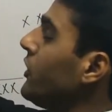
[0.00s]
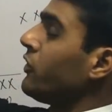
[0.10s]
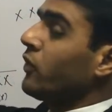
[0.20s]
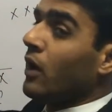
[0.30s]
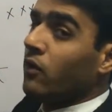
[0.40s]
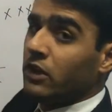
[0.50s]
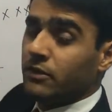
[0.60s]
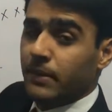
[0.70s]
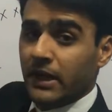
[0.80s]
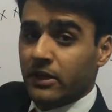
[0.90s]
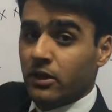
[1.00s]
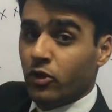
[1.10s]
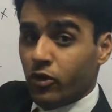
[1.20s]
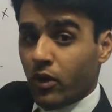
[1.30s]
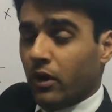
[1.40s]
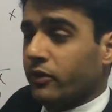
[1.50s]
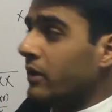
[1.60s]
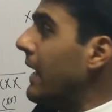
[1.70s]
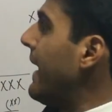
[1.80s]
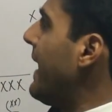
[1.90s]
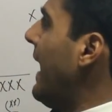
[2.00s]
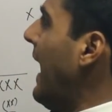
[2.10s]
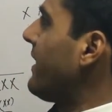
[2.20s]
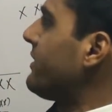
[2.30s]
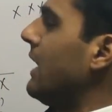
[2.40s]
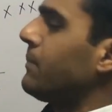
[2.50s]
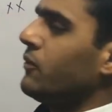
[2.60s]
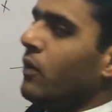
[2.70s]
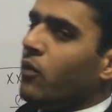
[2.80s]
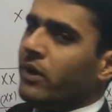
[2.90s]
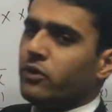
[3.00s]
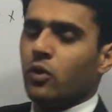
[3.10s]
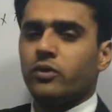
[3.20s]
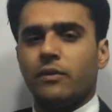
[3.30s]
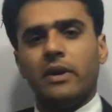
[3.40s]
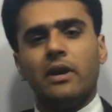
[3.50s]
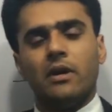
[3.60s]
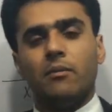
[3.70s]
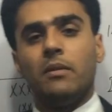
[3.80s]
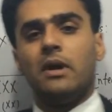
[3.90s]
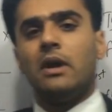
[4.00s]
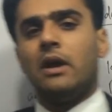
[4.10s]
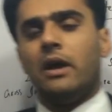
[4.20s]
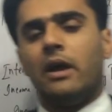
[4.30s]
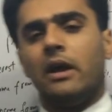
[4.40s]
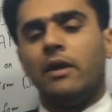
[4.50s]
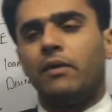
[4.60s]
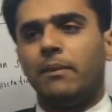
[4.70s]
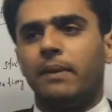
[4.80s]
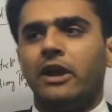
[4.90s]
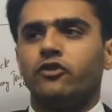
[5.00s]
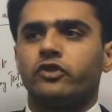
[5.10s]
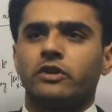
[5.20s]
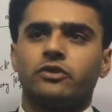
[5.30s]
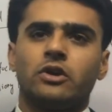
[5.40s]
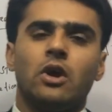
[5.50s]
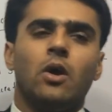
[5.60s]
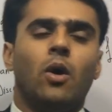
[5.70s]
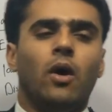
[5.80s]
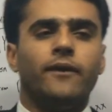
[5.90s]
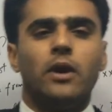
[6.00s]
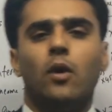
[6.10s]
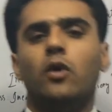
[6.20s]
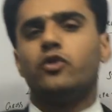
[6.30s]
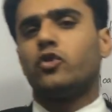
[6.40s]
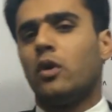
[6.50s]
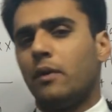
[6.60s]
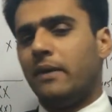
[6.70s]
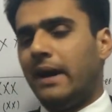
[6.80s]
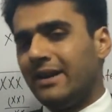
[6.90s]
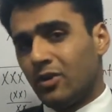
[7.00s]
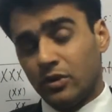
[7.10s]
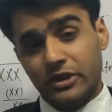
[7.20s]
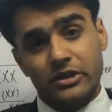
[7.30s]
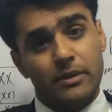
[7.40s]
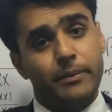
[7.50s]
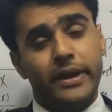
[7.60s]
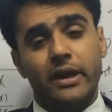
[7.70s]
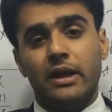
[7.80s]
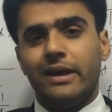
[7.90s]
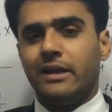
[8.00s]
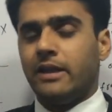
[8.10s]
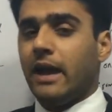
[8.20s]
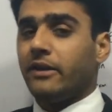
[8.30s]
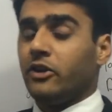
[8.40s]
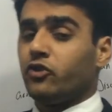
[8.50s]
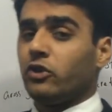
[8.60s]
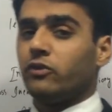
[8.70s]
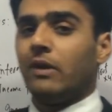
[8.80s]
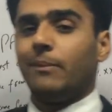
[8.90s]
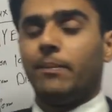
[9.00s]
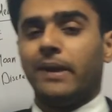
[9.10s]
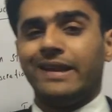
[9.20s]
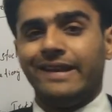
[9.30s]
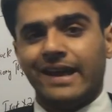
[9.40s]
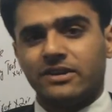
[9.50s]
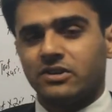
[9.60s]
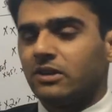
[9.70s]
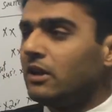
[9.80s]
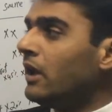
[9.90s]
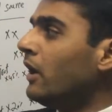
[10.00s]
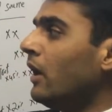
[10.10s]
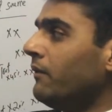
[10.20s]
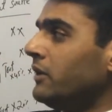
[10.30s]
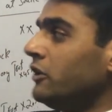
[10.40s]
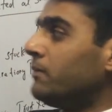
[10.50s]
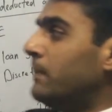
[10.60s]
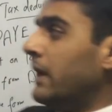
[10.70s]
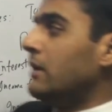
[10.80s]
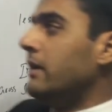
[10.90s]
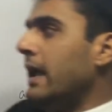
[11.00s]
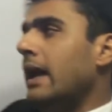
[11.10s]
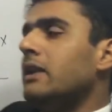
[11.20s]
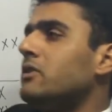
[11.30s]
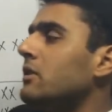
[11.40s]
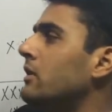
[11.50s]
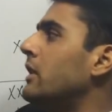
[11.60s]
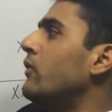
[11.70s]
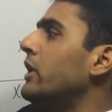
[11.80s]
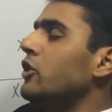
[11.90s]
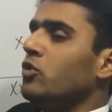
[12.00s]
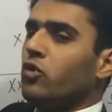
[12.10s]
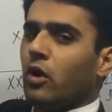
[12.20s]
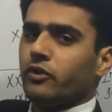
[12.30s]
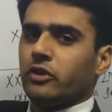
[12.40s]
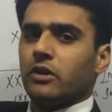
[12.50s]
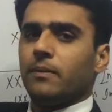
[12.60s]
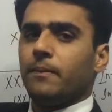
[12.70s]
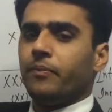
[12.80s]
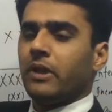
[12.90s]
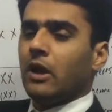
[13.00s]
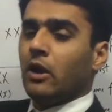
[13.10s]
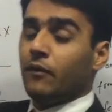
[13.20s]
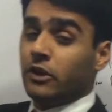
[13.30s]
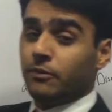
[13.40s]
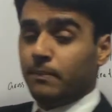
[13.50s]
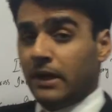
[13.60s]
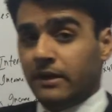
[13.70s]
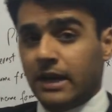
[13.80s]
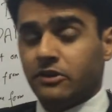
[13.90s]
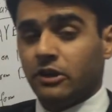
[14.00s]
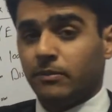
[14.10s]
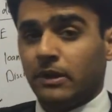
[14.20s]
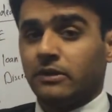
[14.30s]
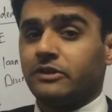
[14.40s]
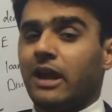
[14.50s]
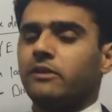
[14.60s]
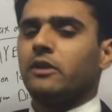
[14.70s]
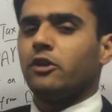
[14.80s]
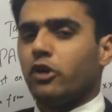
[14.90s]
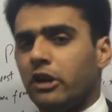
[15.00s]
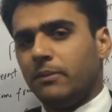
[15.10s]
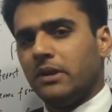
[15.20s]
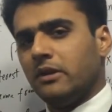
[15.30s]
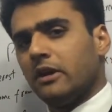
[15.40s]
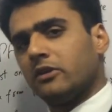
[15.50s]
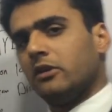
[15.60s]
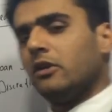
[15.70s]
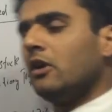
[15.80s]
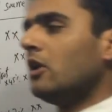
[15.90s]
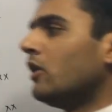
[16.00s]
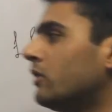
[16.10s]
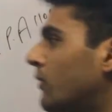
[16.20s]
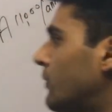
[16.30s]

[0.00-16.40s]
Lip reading: which is always paid gross, except for one source of income. If I pay interest on the loan stock of an unquoted company, that interest will be paid net. Now if it is paid net, then we need to gross it up. Now if it is paid net, it means the tax has already been deducted. So